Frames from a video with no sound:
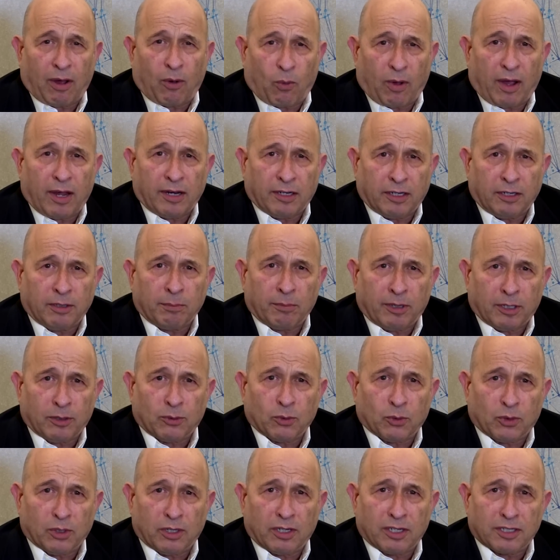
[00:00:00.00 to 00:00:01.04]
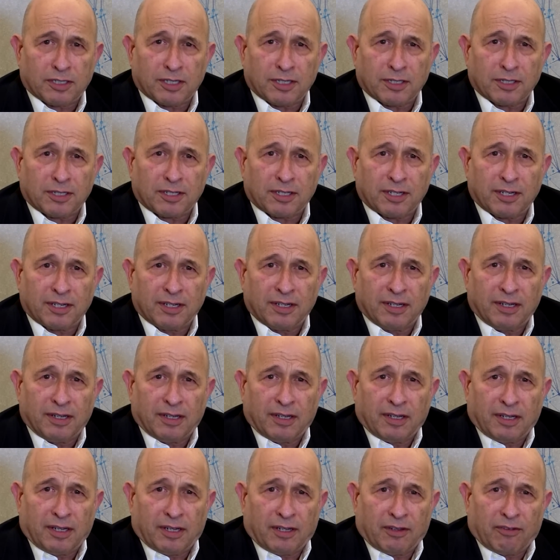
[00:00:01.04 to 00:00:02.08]
I did my due diligence.
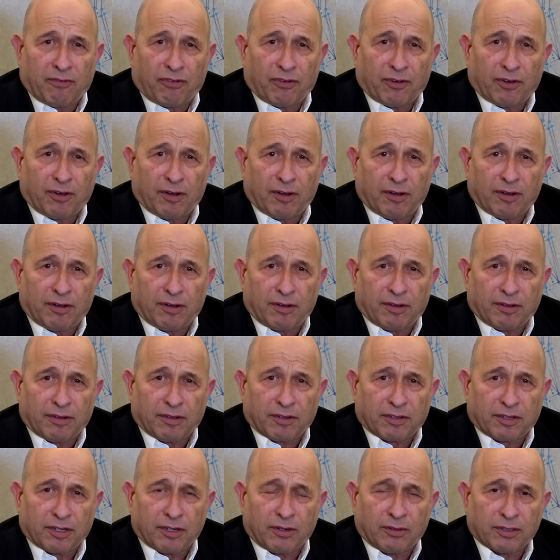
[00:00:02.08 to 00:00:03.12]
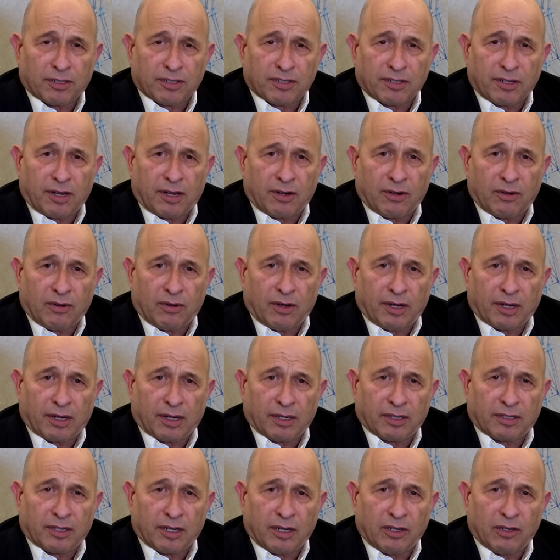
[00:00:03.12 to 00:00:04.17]
For the shareholders Nano, I
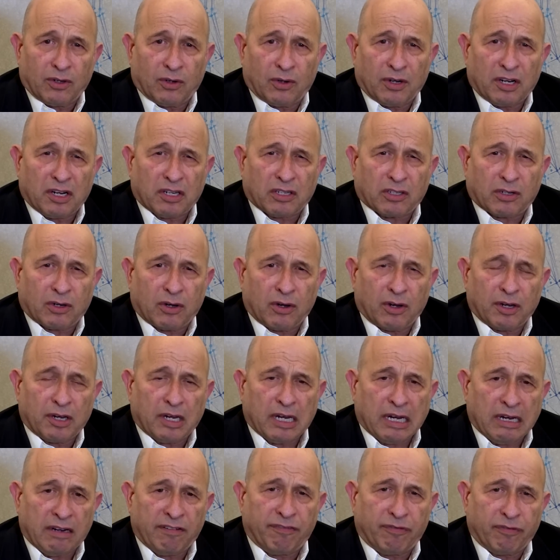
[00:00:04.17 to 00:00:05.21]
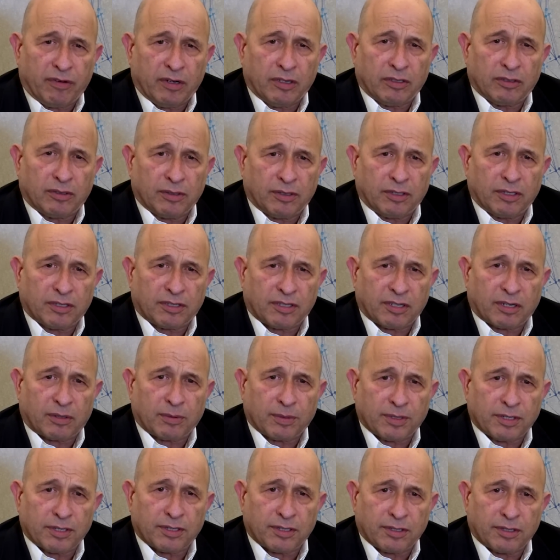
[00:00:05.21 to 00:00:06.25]
can tell you, if we'll do this
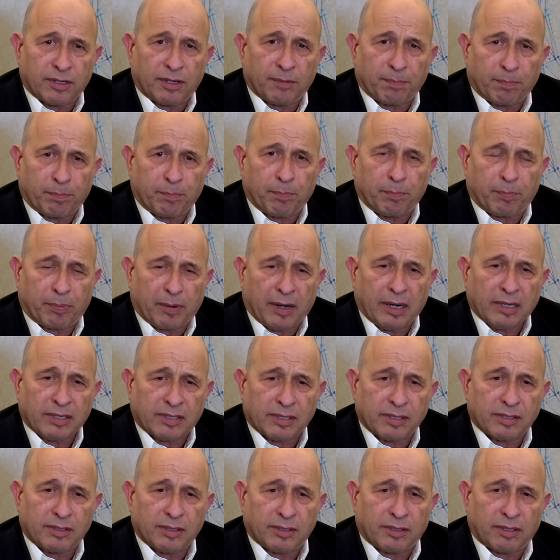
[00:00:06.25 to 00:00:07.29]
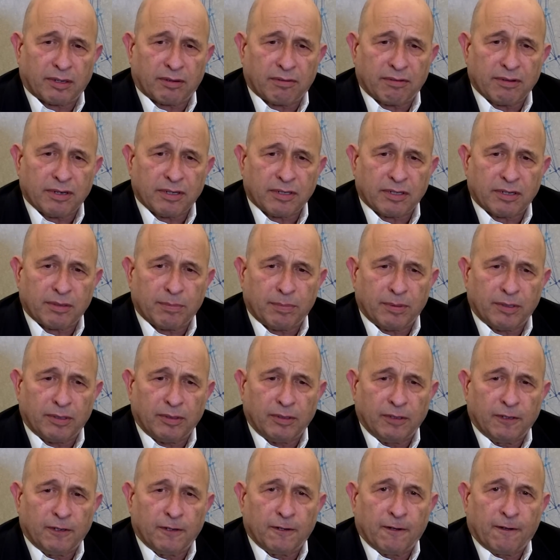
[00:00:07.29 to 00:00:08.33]
acquisition at prices that are
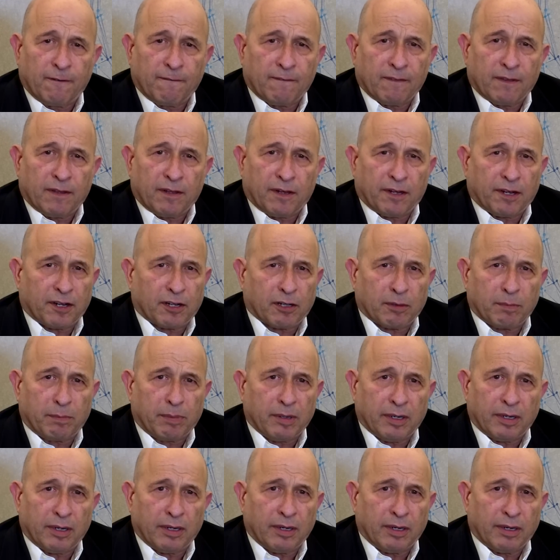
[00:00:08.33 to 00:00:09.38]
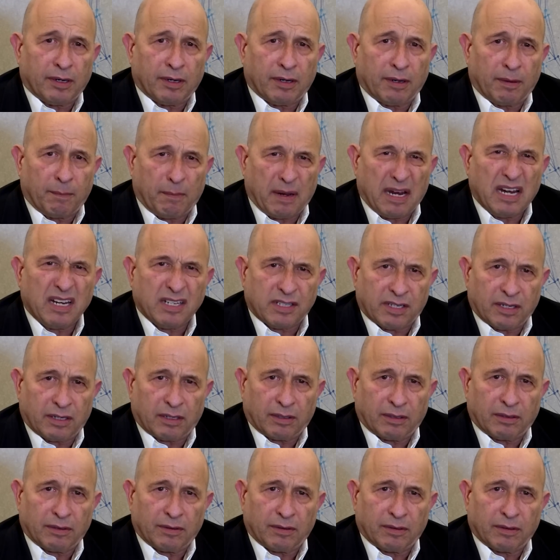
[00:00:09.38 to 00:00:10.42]
reasonable, it'll be amazing,
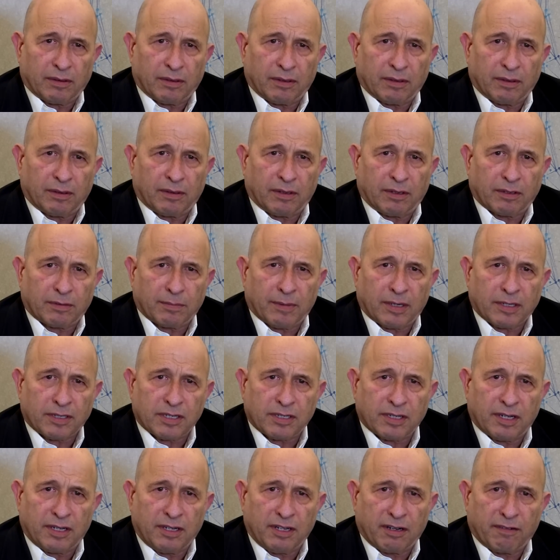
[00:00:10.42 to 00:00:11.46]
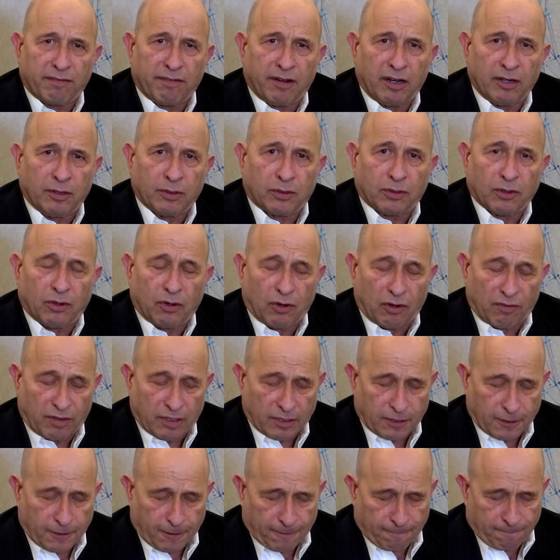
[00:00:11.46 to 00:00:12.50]
as much as adding value to all of
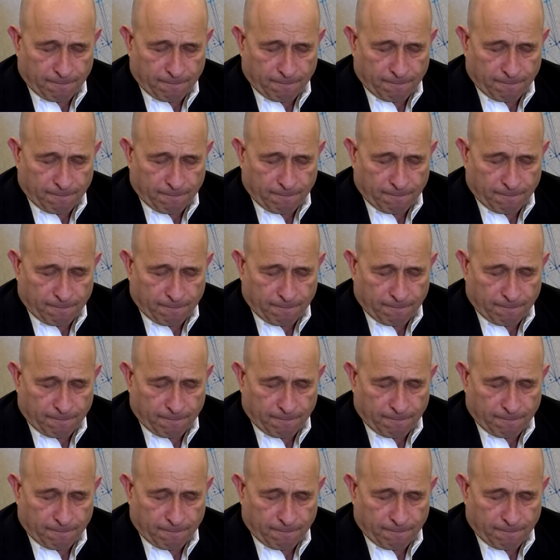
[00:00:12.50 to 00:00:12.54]
us.